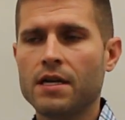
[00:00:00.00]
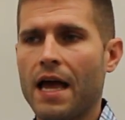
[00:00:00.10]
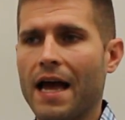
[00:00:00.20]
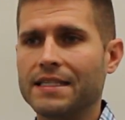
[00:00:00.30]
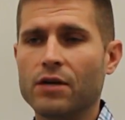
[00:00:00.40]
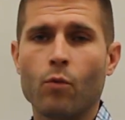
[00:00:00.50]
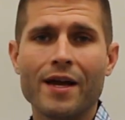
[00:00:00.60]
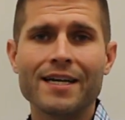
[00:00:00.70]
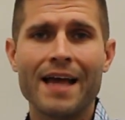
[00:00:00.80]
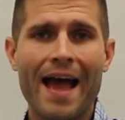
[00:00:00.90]
has a
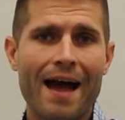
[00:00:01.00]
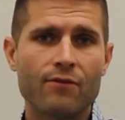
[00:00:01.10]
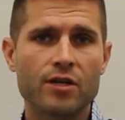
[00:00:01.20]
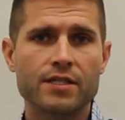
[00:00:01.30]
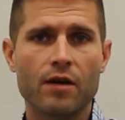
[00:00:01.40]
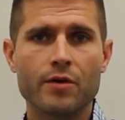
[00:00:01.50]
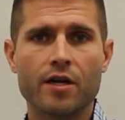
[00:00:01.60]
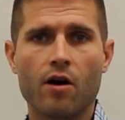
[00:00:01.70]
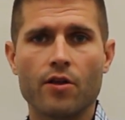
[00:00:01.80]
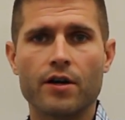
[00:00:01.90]
weighted average that we
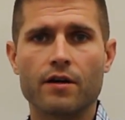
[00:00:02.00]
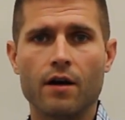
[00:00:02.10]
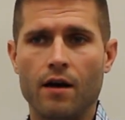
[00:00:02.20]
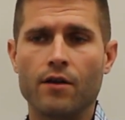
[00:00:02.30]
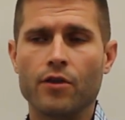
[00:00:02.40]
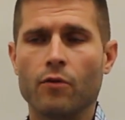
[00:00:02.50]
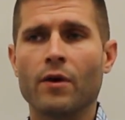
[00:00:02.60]
call the